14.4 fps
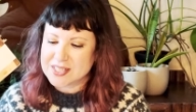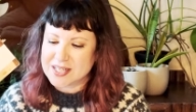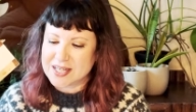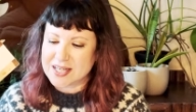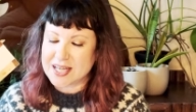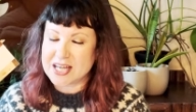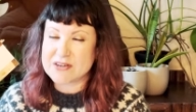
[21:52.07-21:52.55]

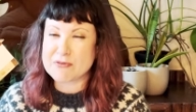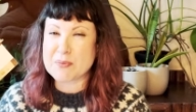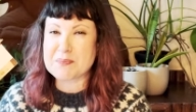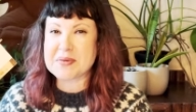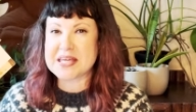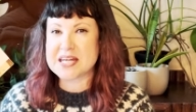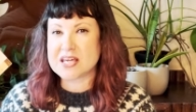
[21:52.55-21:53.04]
uh, kind of a
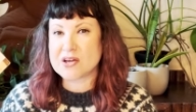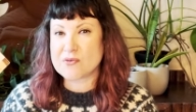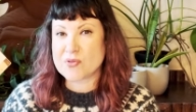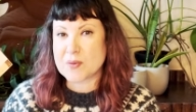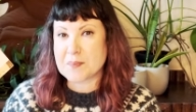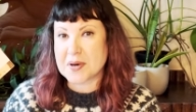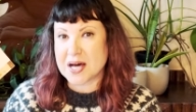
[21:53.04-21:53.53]
meeting
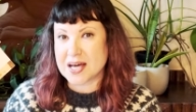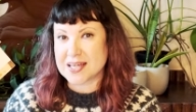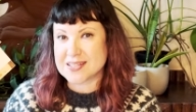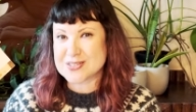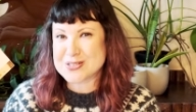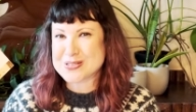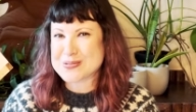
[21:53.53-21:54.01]
of the
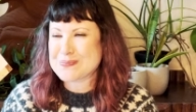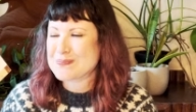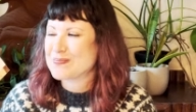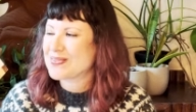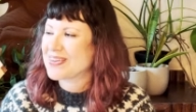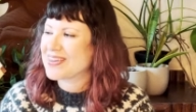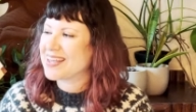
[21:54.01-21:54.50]
minds,
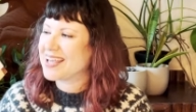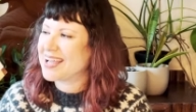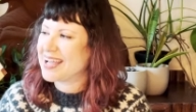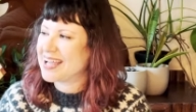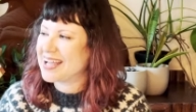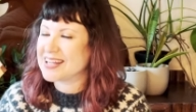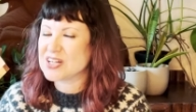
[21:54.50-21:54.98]

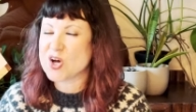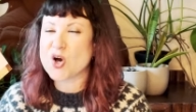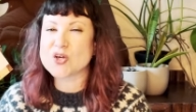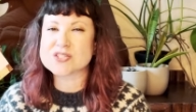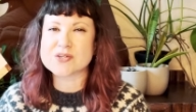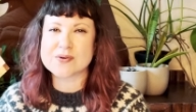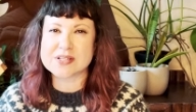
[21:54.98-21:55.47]
and
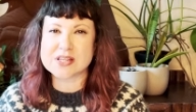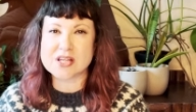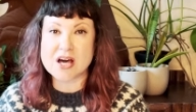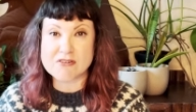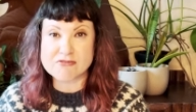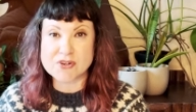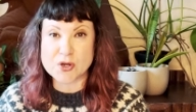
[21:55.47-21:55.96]
also a
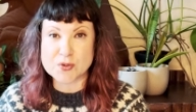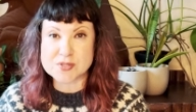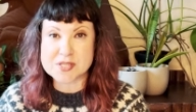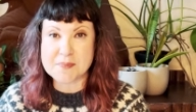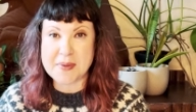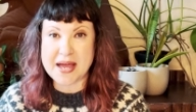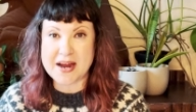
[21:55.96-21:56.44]
love note
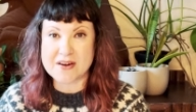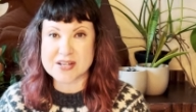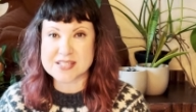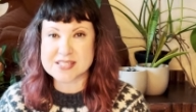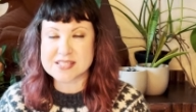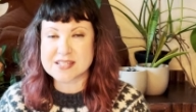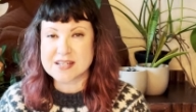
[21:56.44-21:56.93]
to
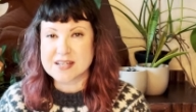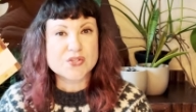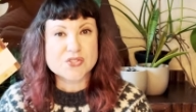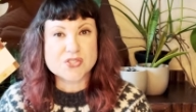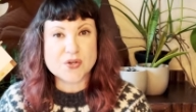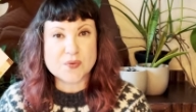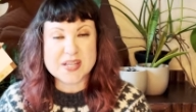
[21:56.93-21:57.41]
Paris.
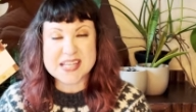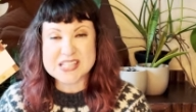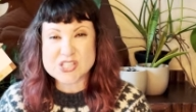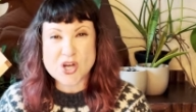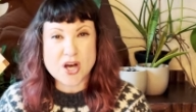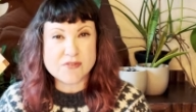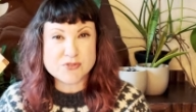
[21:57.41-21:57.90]
So
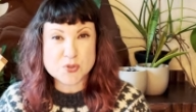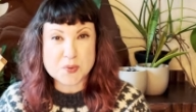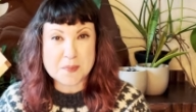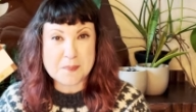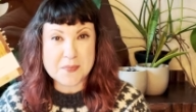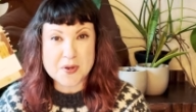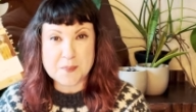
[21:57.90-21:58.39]
it's off to
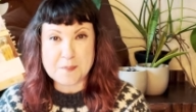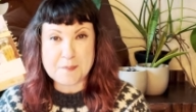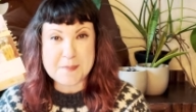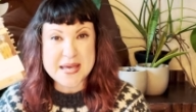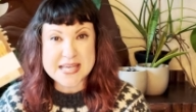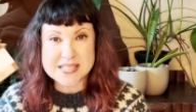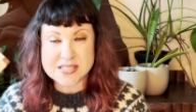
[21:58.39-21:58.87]
an
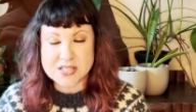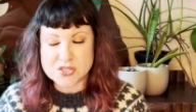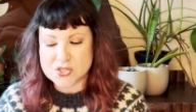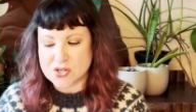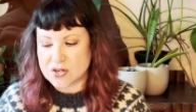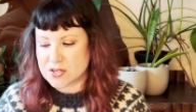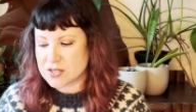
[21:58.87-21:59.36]
amazing
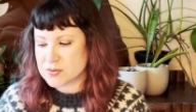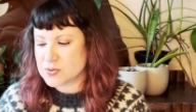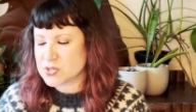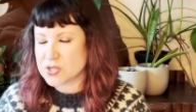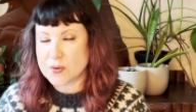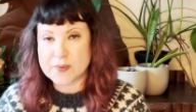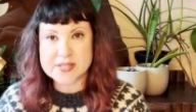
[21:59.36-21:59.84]
start. So